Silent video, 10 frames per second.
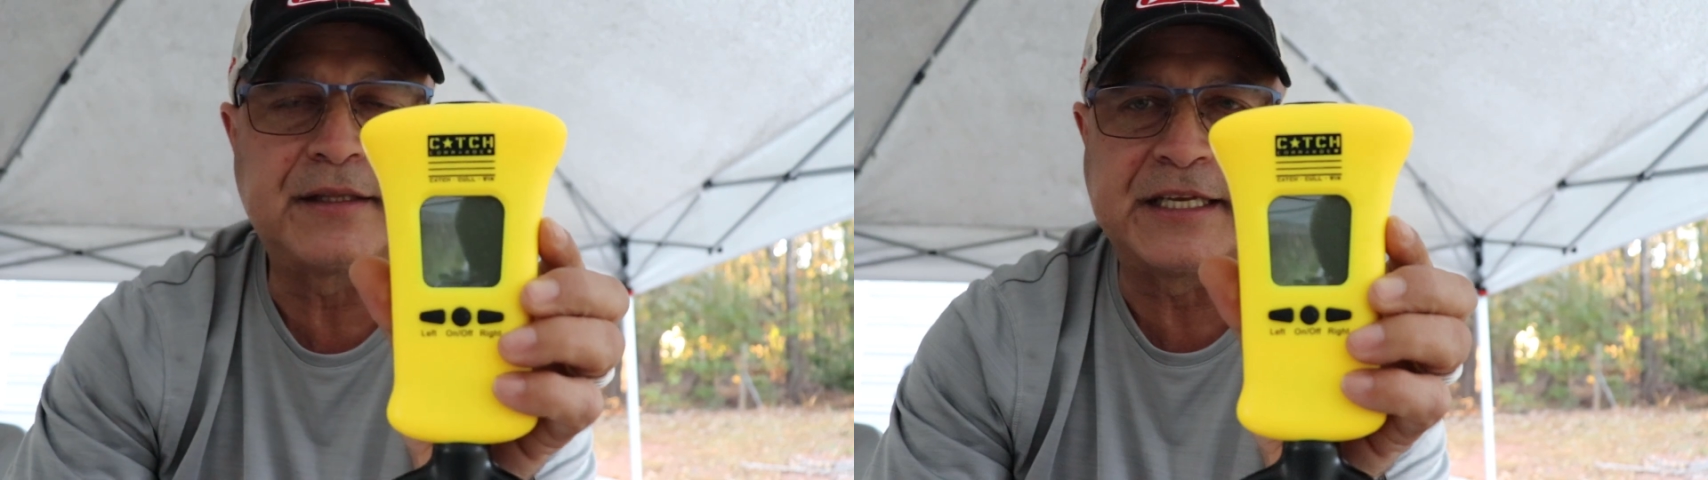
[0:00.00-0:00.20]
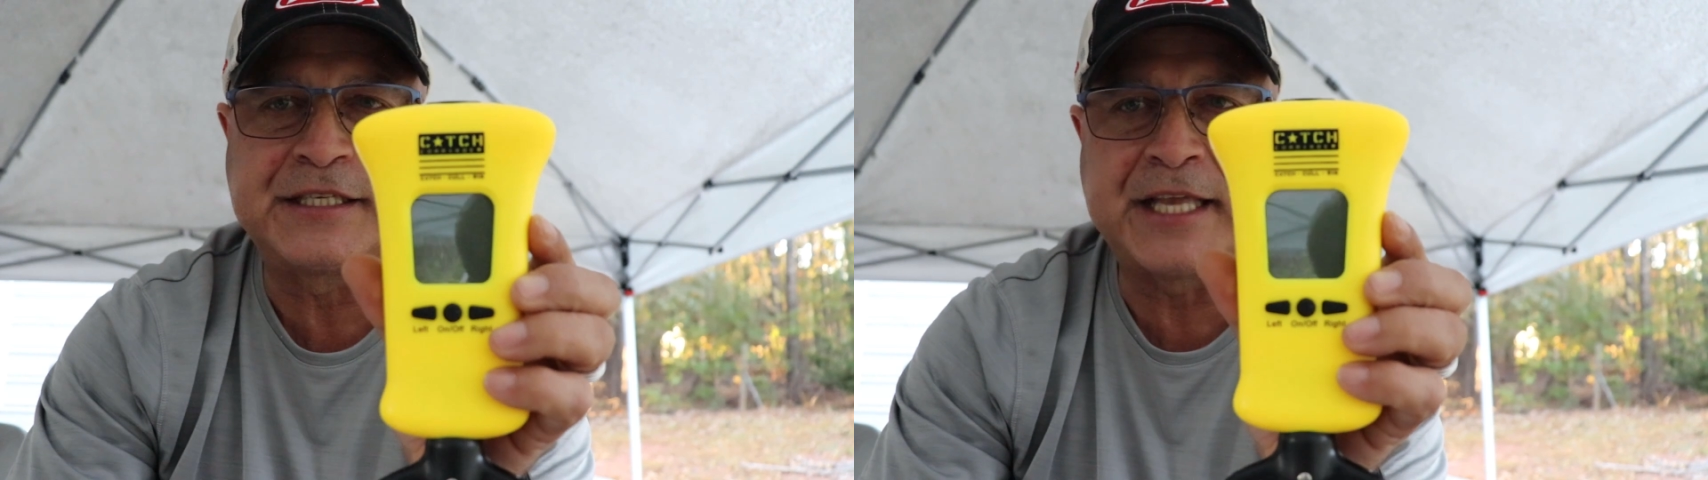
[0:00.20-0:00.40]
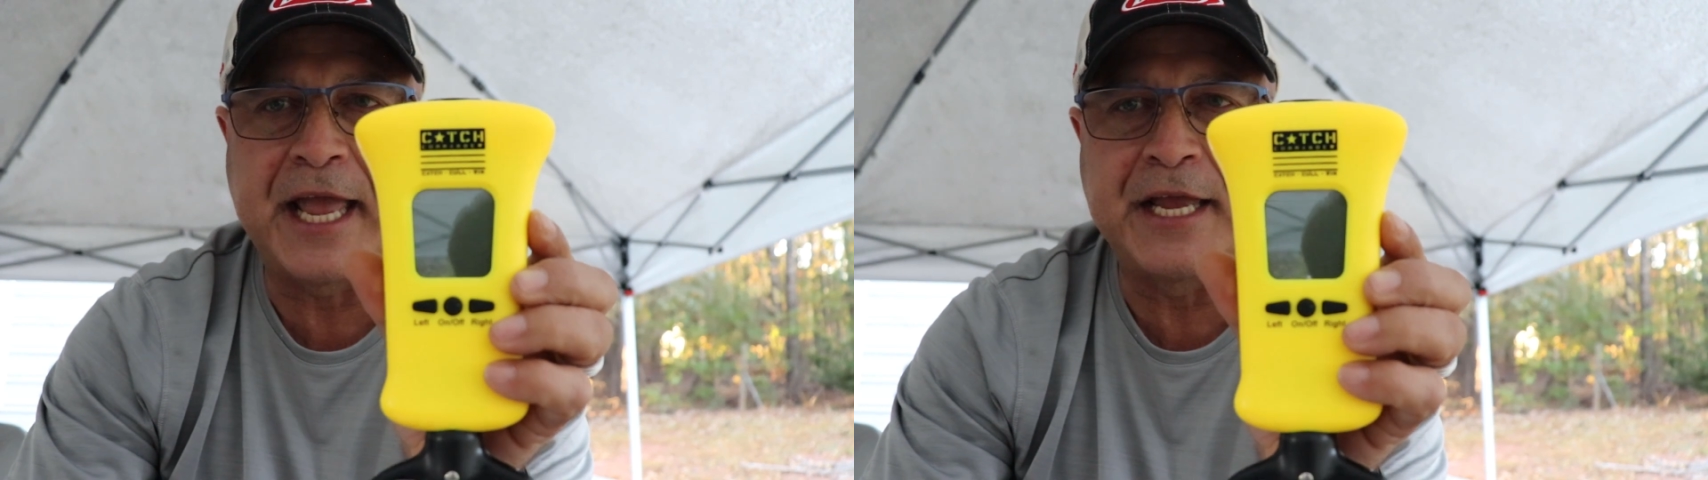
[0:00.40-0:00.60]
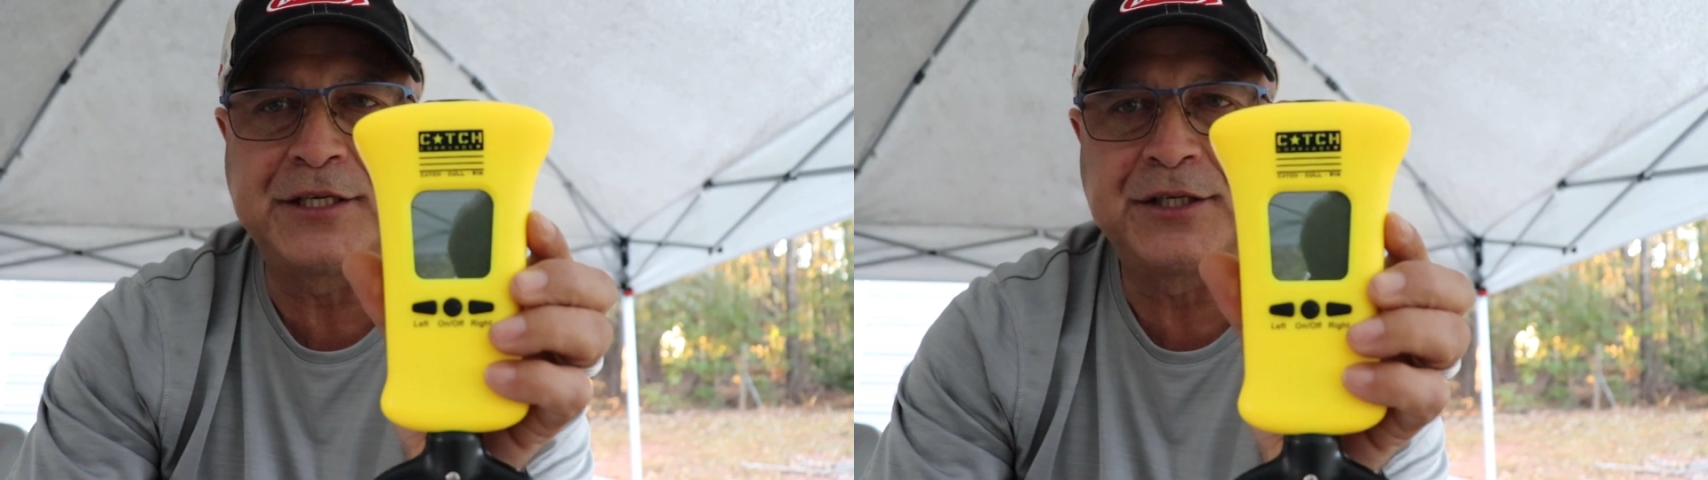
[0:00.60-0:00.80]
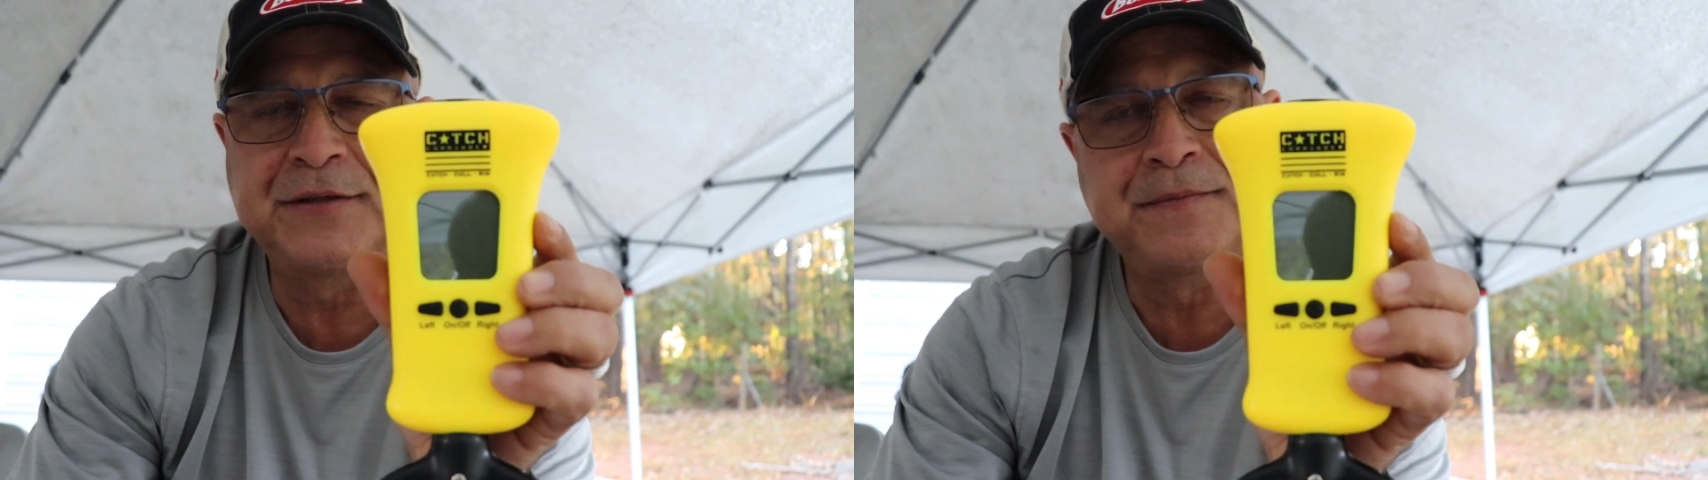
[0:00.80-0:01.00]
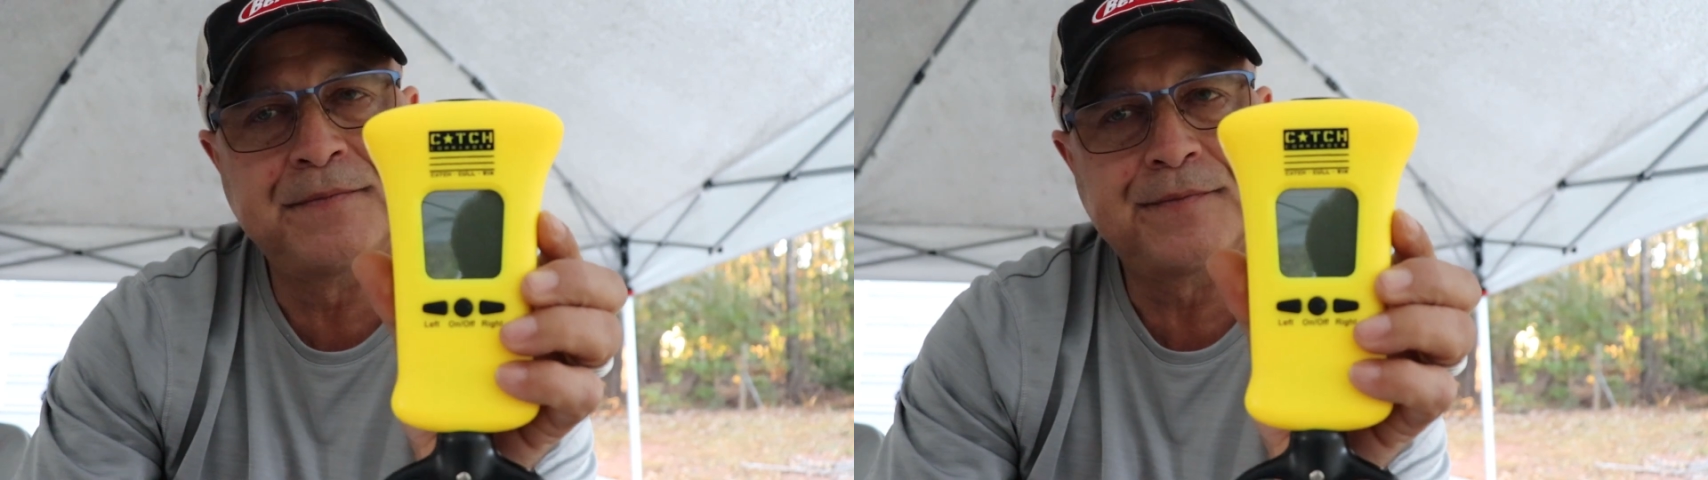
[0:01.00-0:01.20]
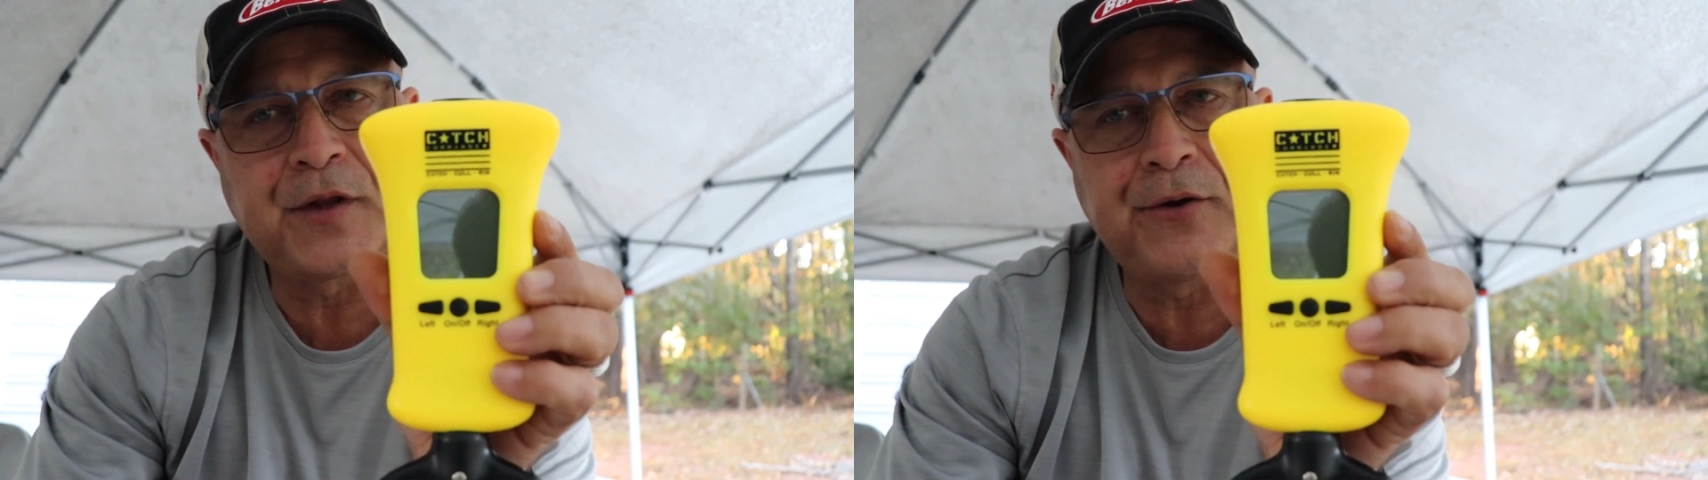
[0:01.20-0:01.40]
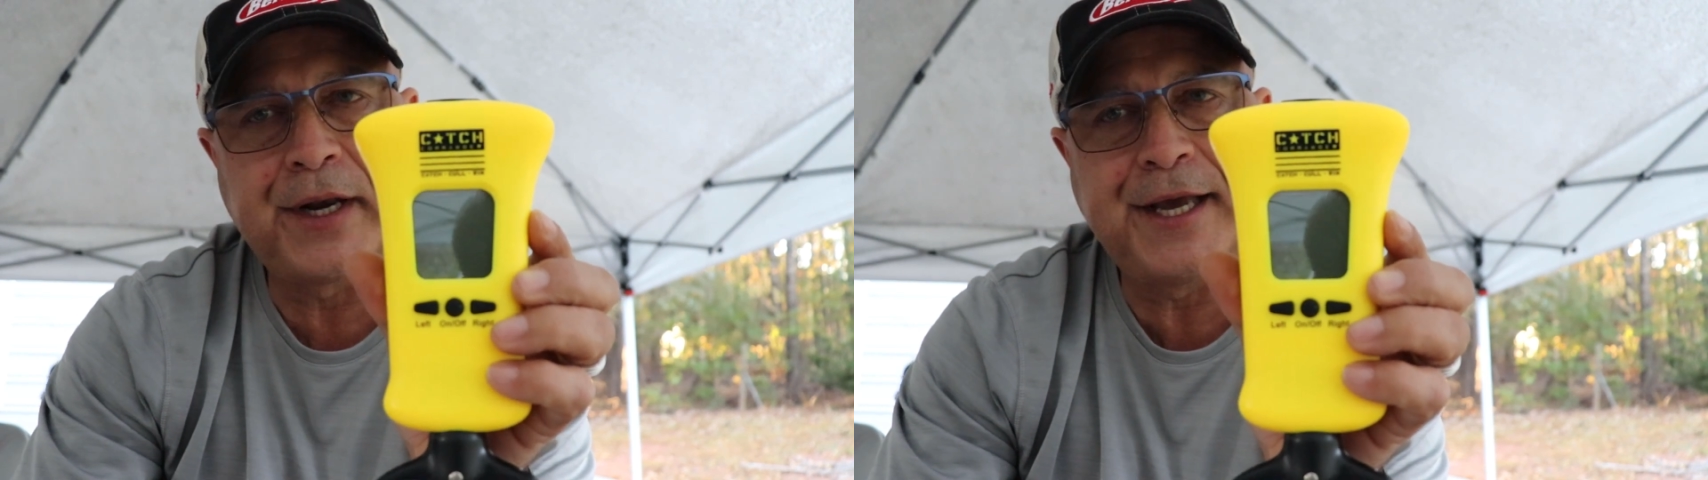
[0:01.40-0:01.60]
stage,
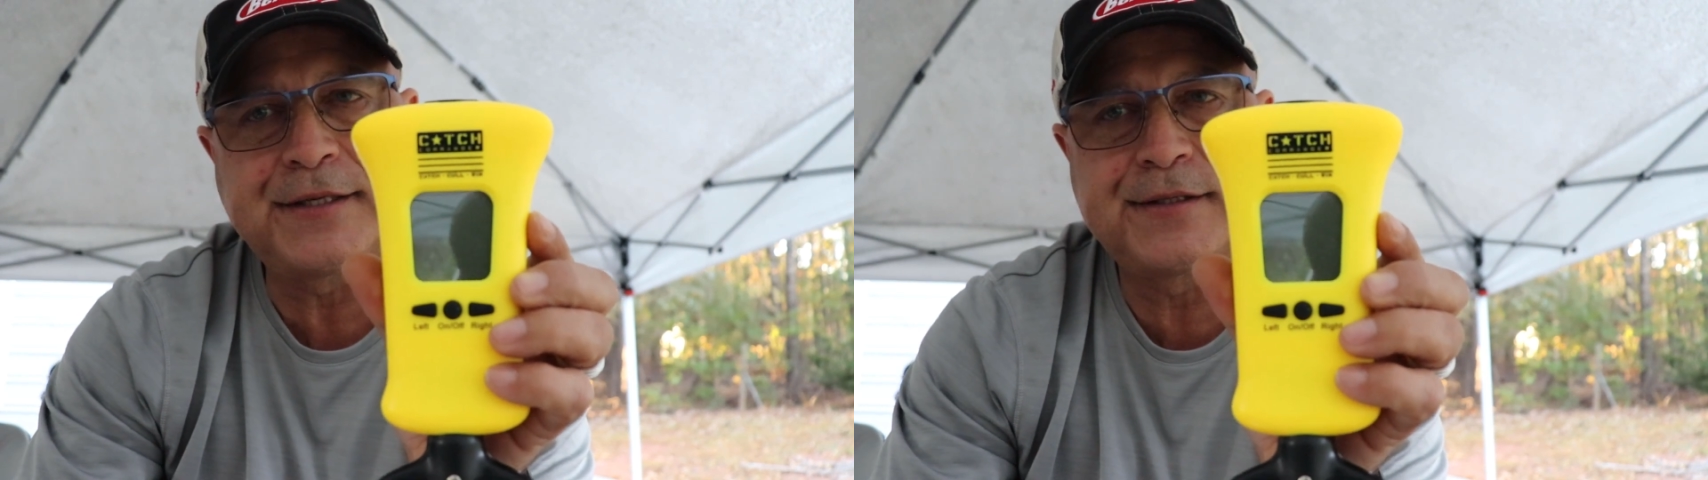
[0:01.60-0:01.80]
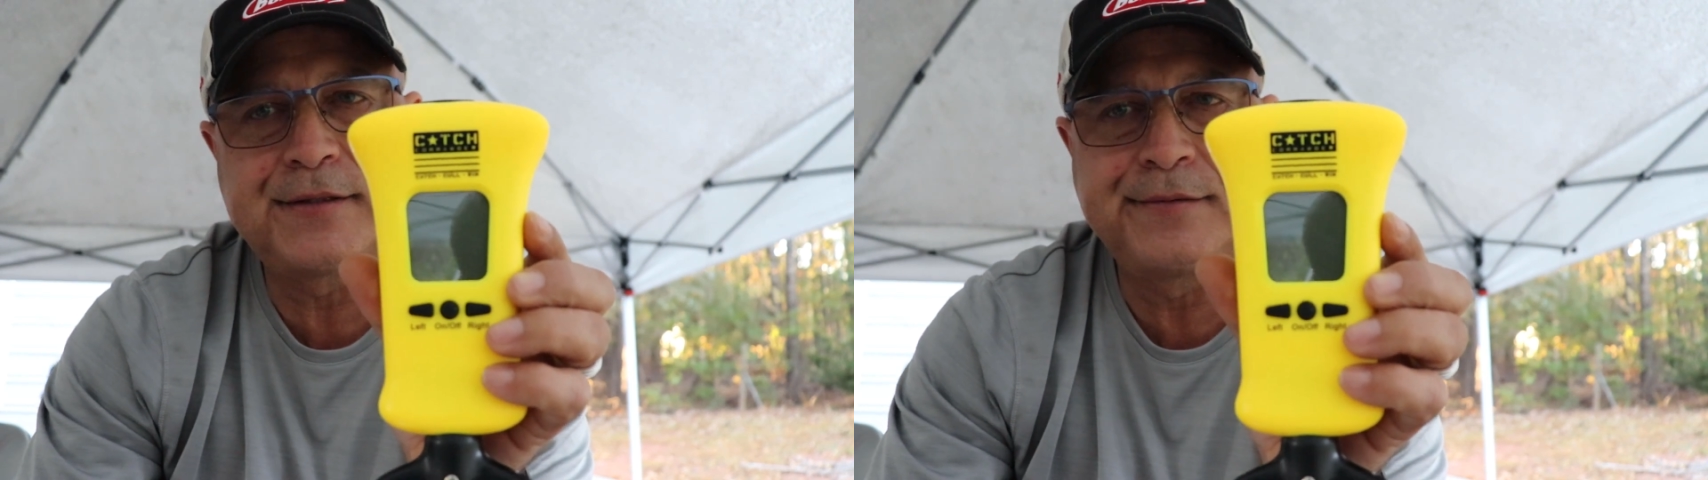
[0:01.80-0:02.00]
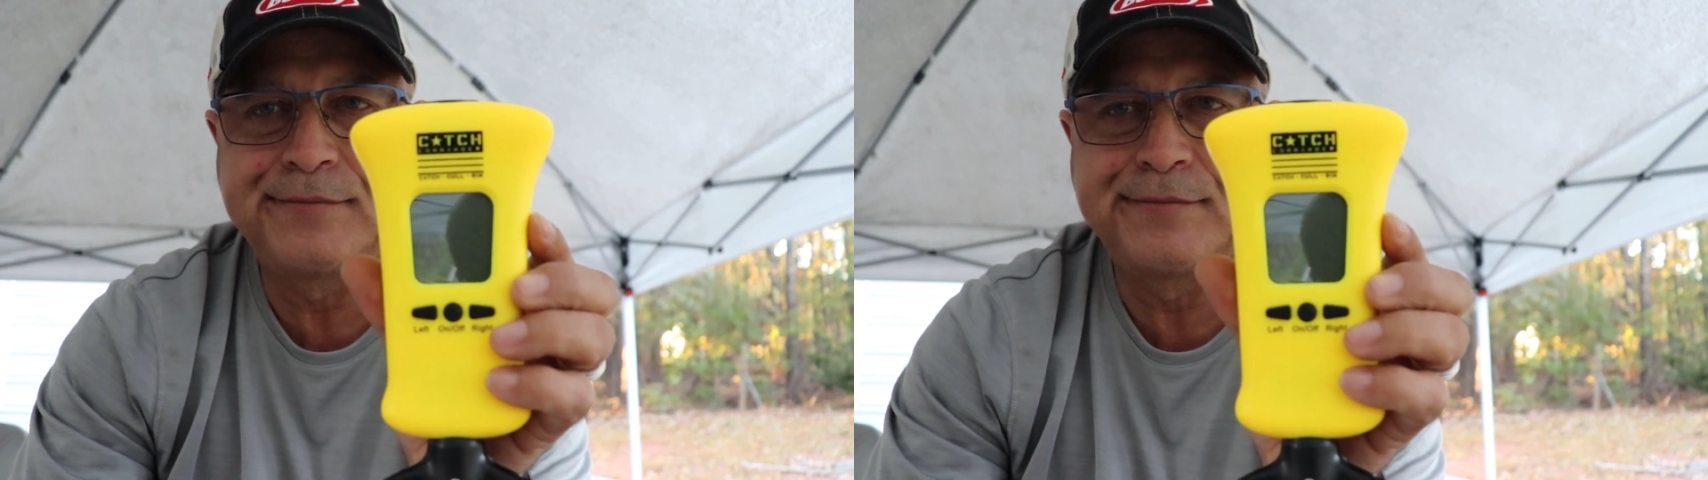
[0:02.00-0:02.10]
unless